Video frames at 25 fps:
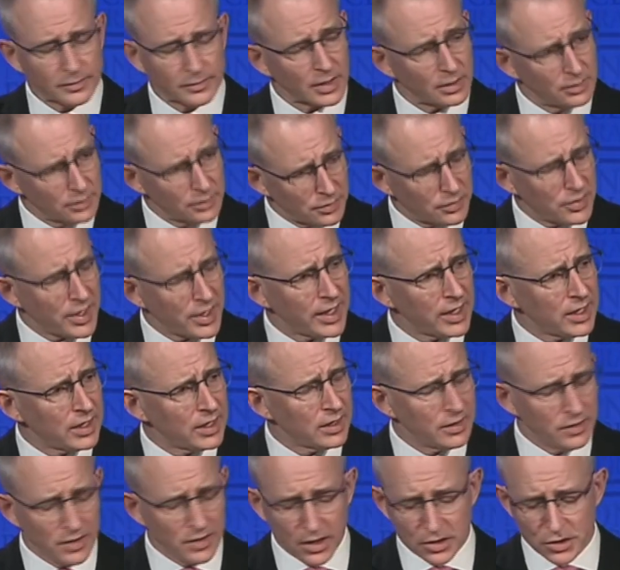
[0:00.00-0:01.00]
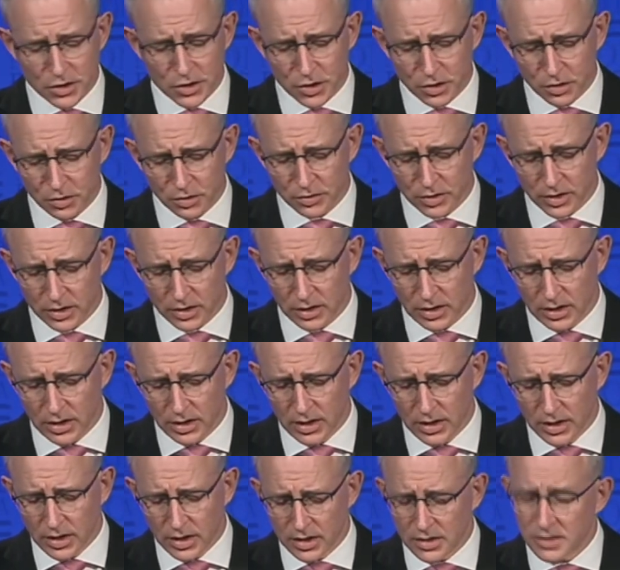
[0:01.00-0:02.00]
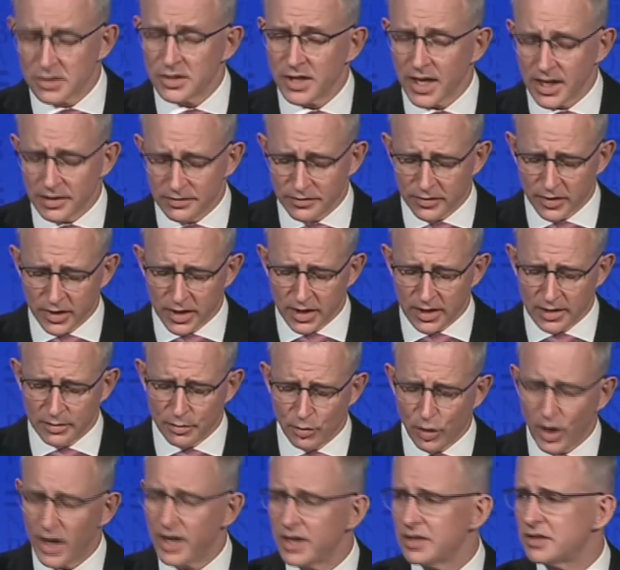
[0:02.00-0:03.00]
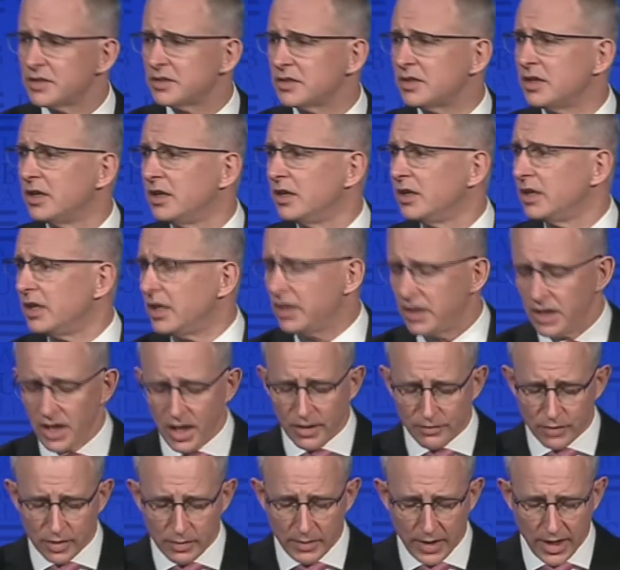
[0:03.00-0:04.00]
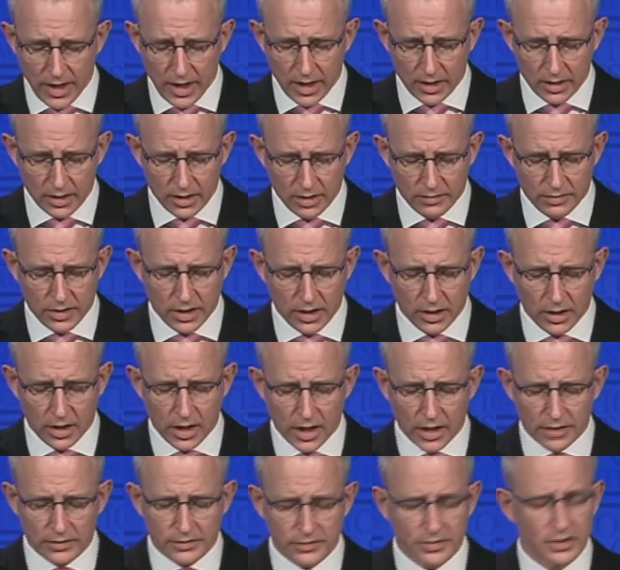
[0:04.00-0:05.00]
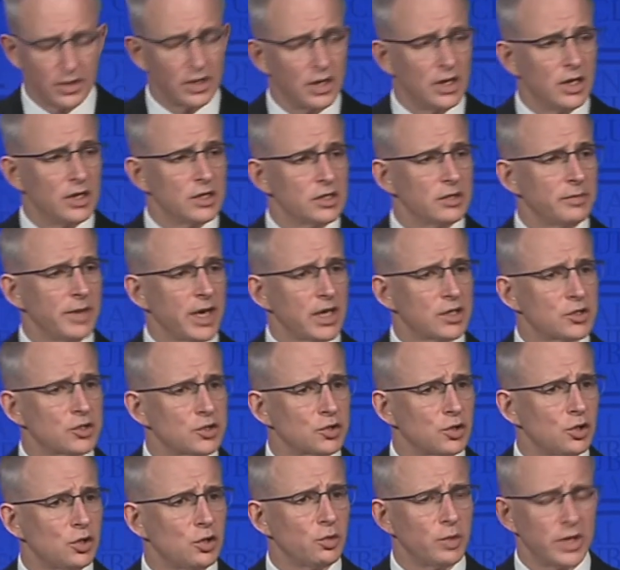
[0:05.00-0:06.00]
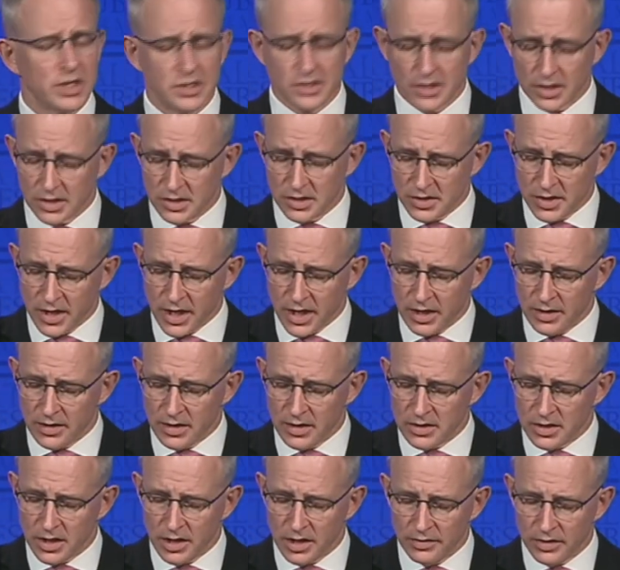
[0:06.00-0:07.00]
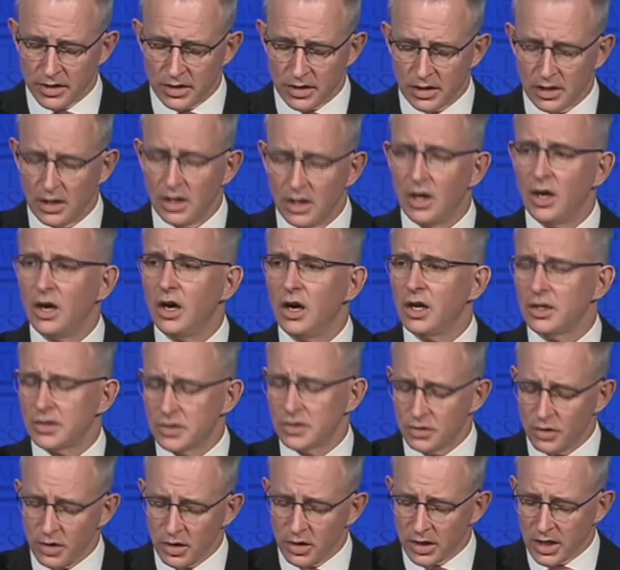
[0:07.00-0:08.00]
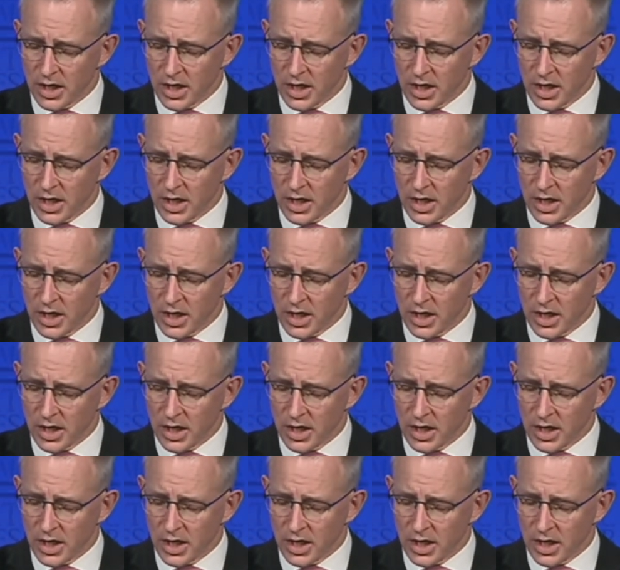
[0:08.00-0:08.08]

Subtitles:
that they and their children can safely embrace into every part of their life. To make sure we succeed in this effort, I strongly